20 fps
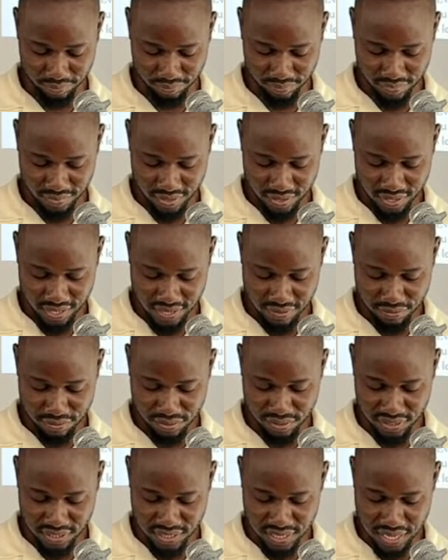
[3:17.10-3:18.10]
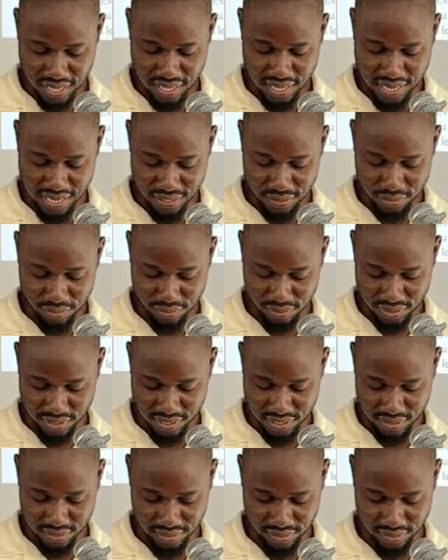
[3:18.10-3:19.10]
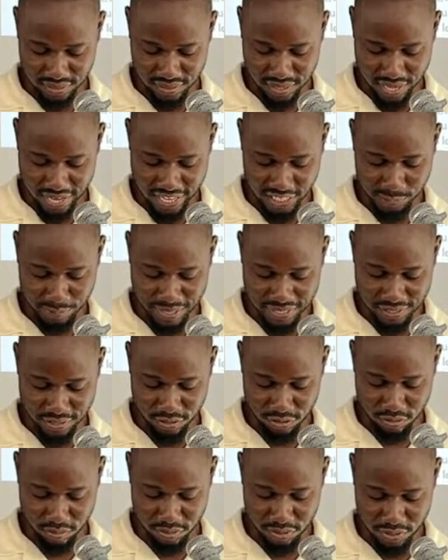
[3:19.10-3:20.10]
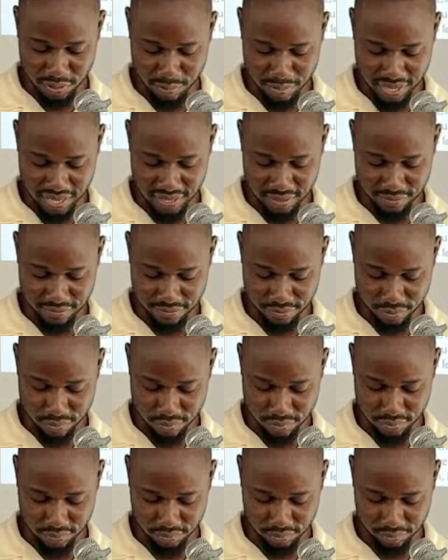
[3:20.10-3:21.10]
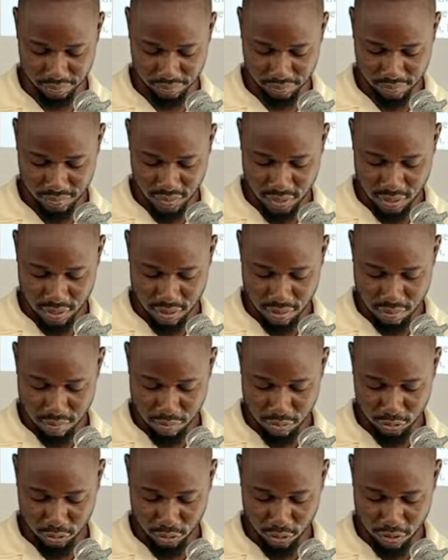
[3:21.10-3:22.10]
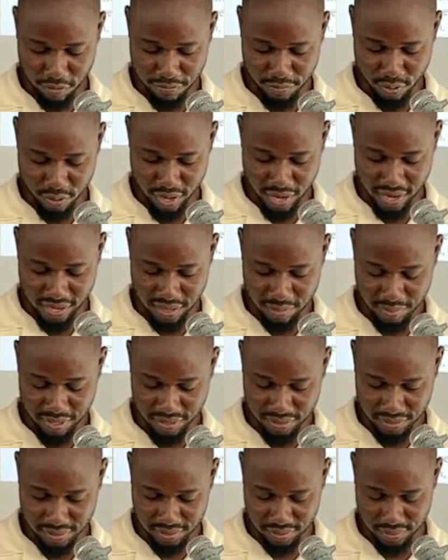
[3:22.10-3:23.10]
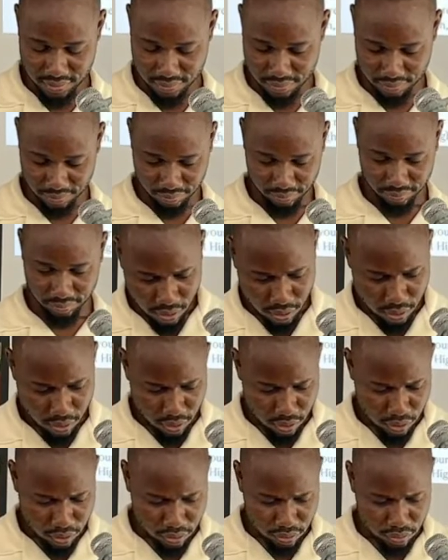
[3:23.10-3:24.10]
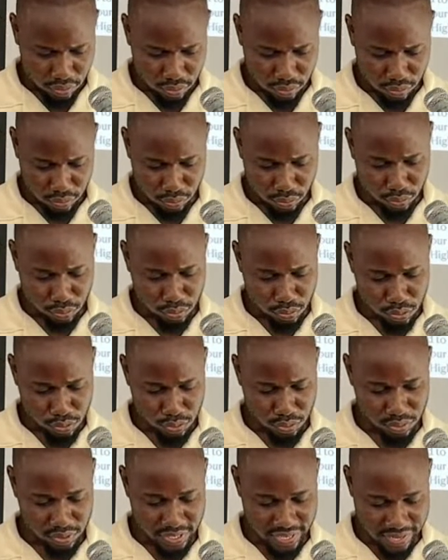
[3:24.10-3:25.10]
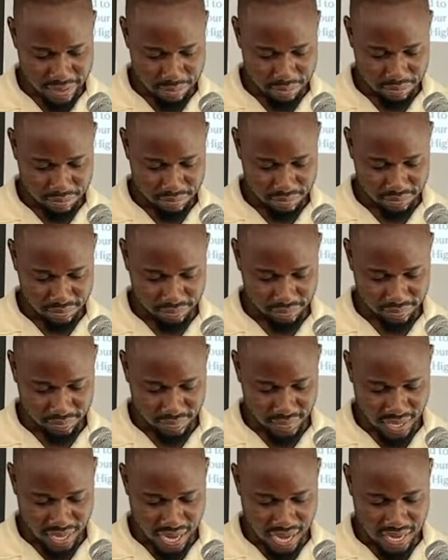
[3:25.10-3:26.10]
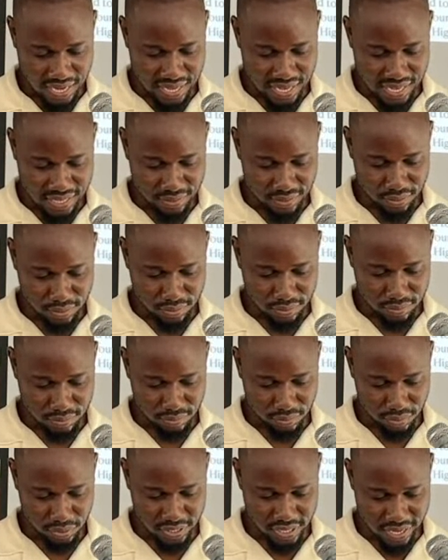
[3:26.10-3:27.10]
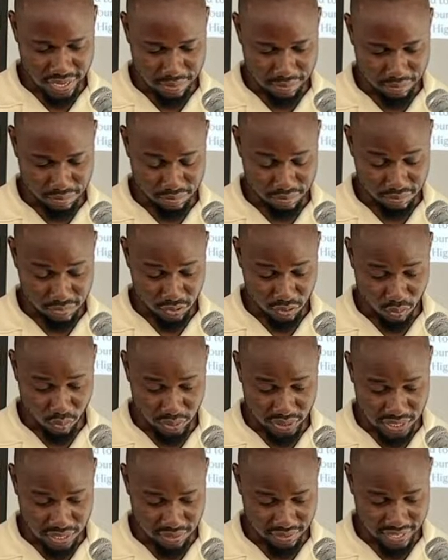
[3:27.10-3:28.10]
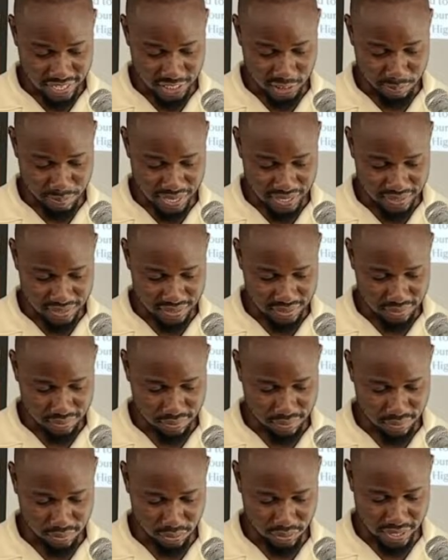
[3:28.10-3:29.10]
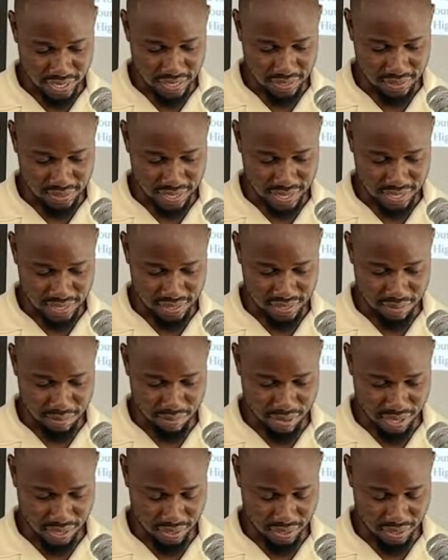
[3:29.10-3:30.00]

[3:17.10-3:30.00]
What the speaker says: Even sinners lend to sinners, expecting to be repaid in full. But love your enemies, do good to them, and lend to them without expecting to get anything back.